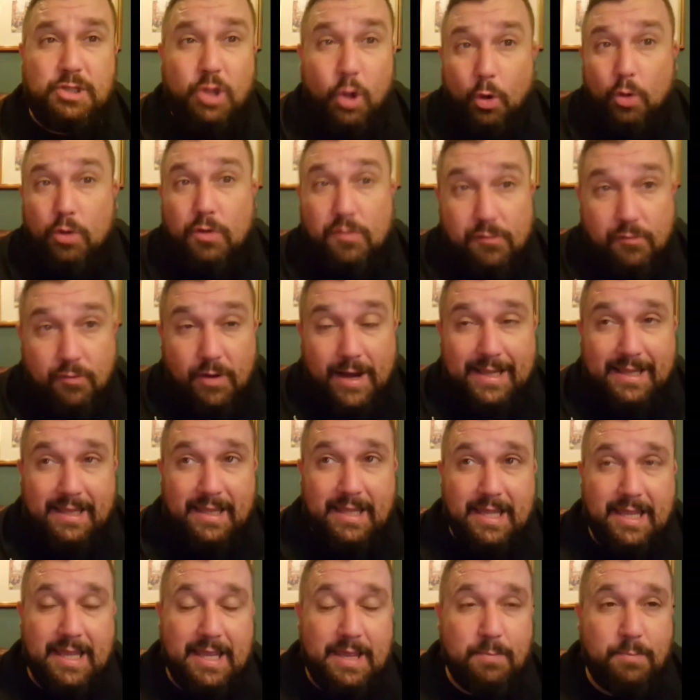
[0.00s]
dog
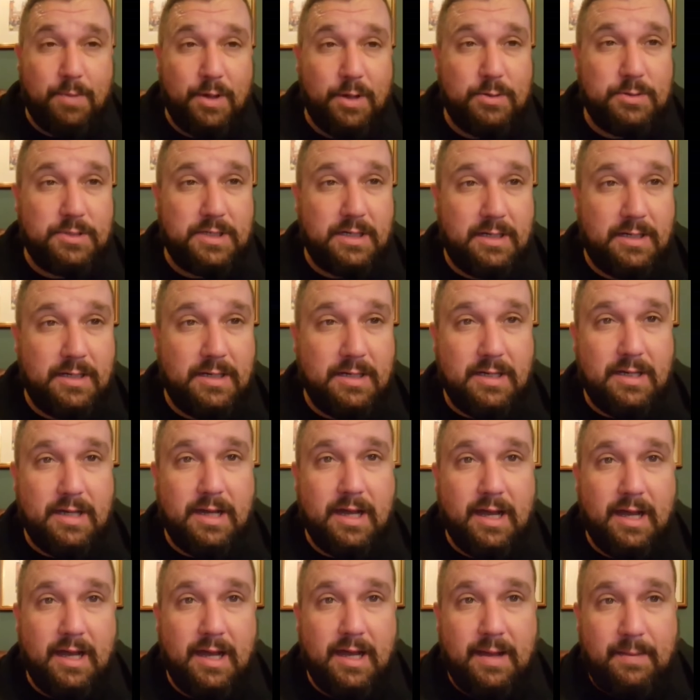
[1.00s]
friendly boozer.
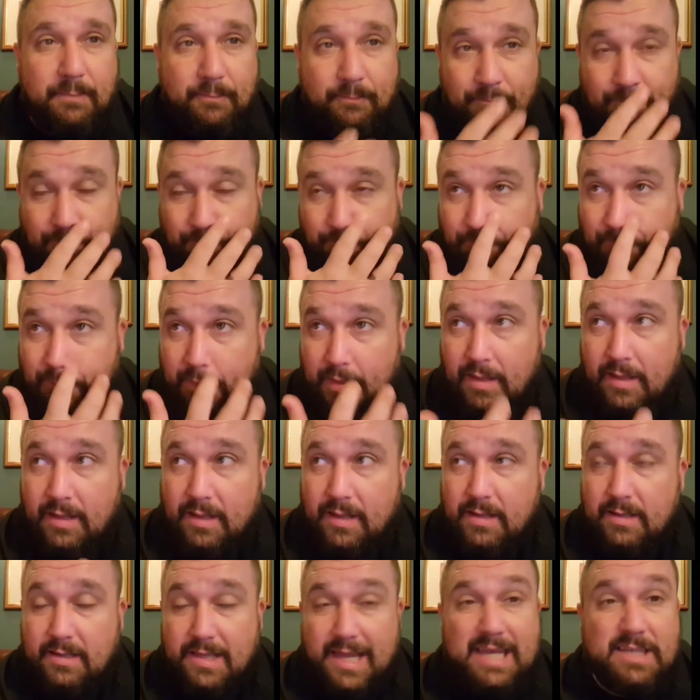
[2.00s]
Um,
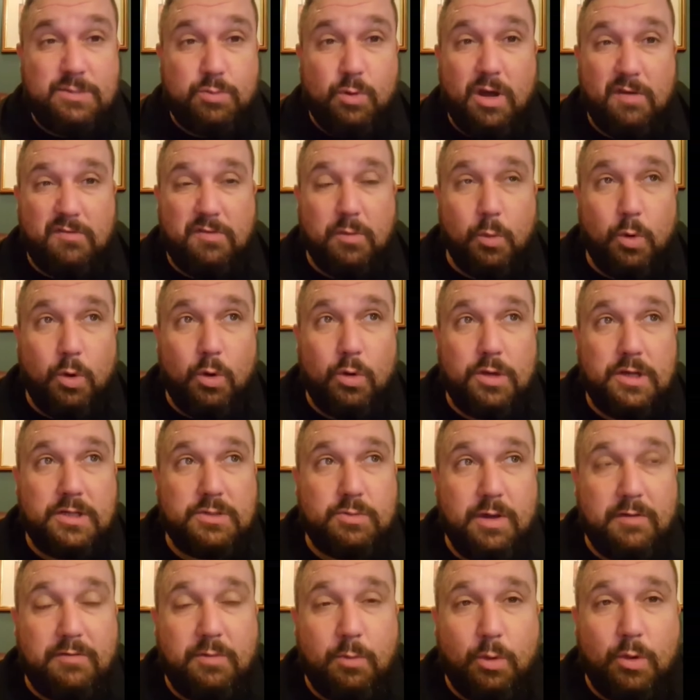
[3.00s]
yeah, it's worth the walk. It's
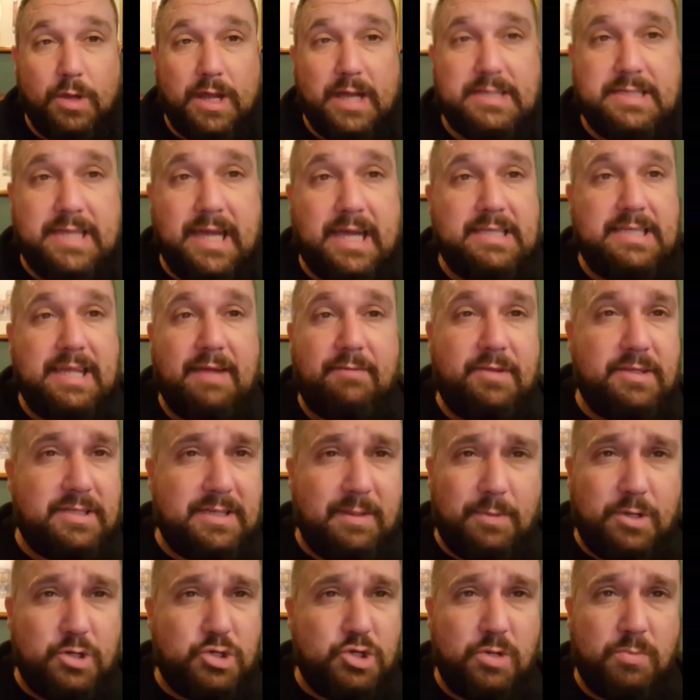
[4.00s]
worth the walk out town. Definitely
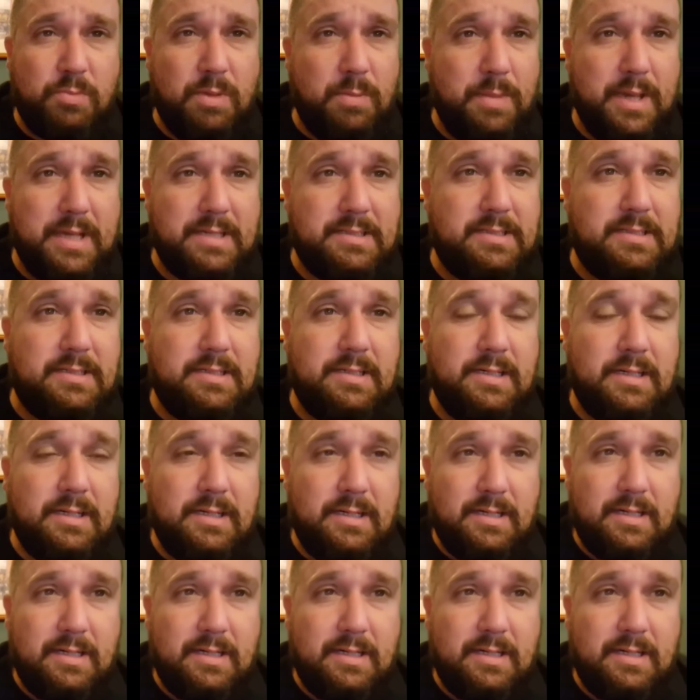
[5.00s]
something that shouldn't be missed.